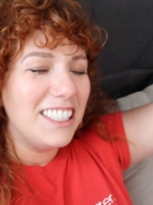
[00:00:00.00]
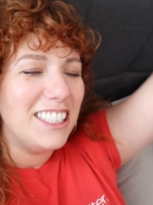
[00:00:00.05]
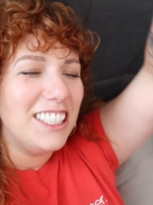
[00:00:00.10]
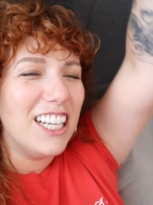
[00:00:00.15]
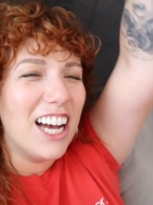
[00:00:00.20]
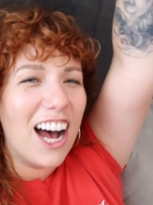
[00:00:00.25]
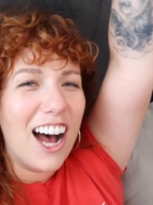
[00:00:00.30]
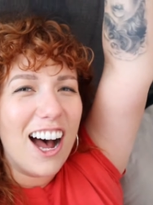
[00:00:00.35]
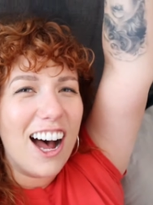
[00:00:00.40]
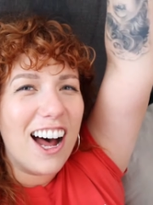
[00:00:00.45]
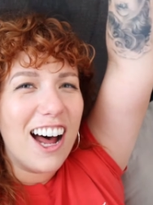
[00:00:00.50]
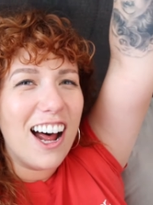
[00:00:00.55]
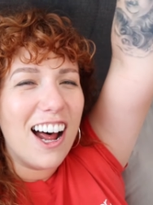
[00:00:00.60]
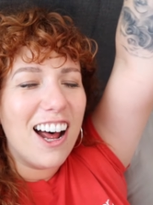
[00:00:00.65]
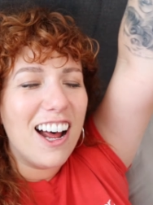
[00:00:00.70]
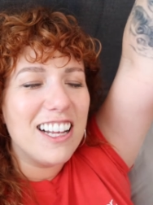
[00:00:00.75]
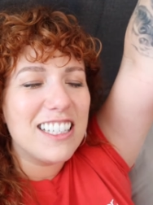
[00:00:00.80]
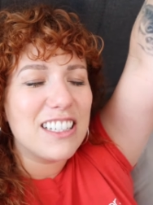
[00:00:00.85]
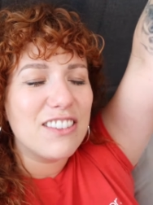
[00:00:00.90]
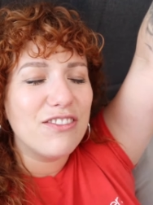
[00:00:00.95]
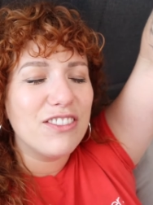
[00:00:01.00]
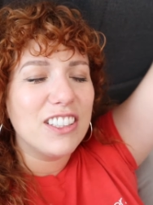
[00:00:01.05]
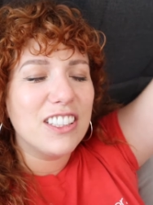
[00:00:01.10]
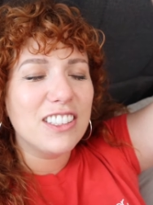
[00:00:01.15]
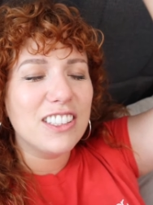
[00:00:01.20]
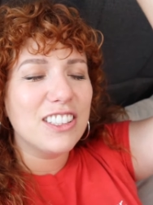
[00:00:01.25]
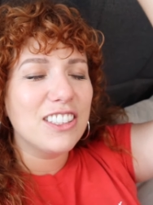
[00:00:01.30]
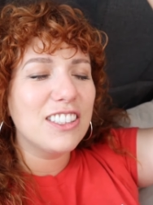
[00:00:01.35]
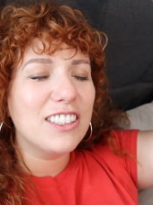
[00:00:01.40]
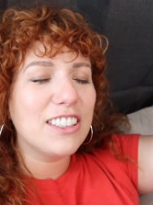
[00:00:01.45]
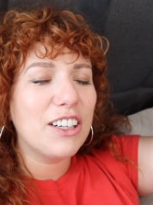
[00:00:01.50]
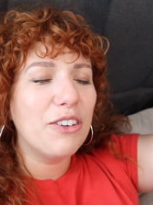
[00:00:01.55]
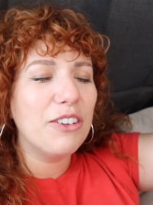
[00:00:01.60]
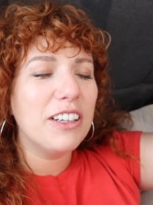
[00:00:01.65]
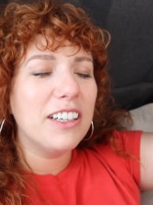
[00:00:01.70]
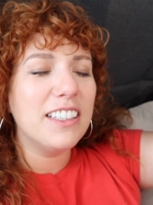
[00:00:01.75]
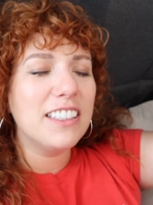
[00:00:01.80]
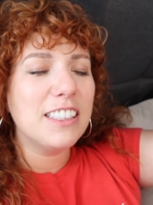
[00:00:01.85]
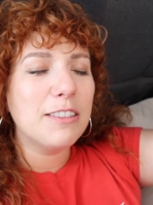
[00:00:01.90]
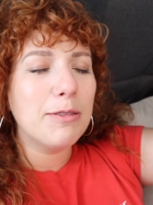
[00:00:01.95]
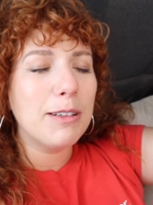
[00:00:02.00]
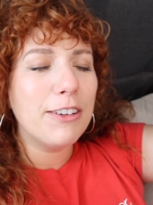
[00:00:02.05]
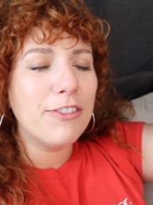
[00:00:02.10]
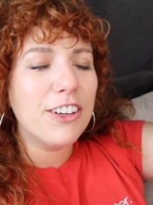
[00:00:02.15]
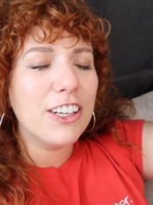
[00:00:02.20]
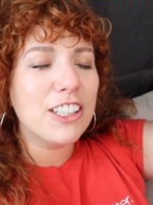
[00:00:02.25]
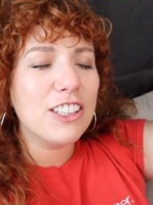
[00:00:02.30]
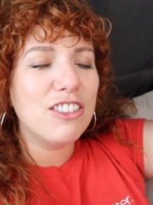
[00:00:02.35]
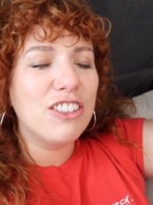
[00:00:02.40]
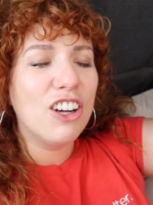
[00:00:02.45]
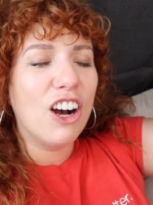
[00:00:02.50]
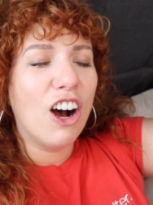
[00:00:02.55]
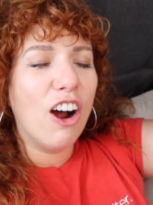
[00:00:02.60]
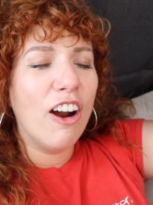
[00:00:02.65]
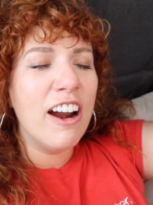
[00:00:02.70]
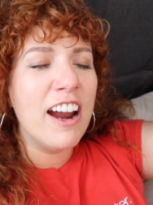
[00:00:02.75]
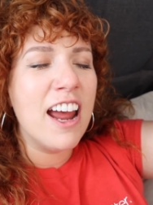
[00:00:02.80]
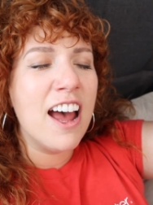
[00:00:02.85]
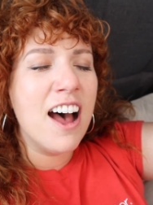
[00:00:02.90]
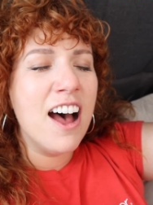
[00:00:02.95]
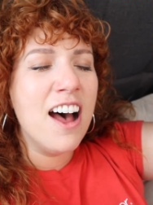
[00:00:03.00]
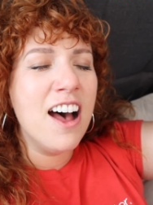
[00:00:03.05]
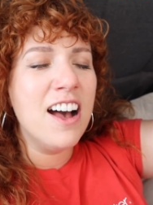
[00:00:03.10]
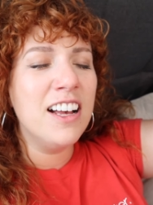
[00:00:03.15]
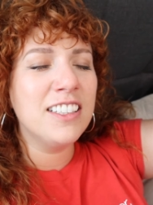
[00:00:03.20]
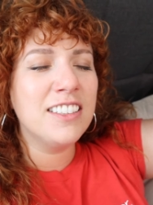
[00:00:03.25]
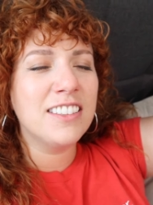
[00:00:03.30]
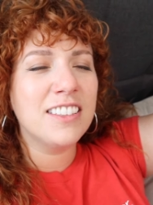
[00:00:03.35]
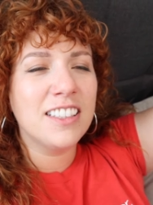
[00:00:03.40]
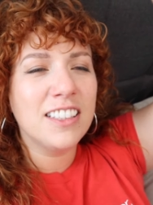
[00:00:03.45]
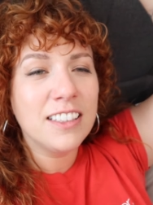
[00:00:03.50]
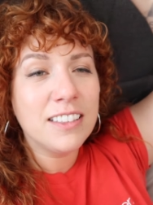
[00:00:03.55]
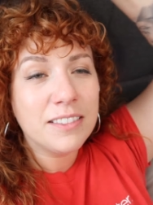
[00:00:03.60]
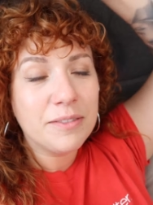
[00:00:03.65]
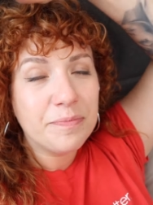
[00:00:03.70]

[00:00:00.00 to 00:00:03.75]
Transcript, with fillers: yes, it feels so good to be victorious.